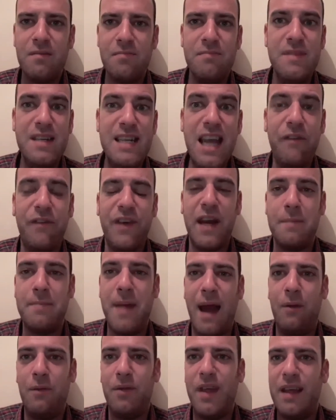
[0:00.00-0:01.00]
I'm livid
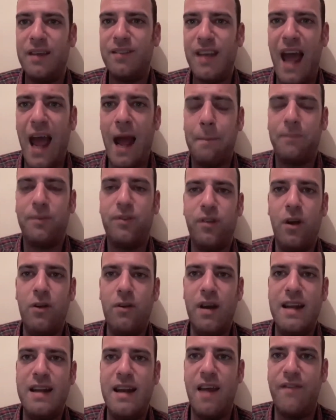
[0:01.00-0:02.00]
about this.
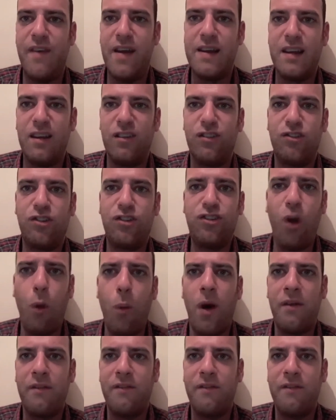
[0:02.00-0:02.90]
Absolutely livid. It's so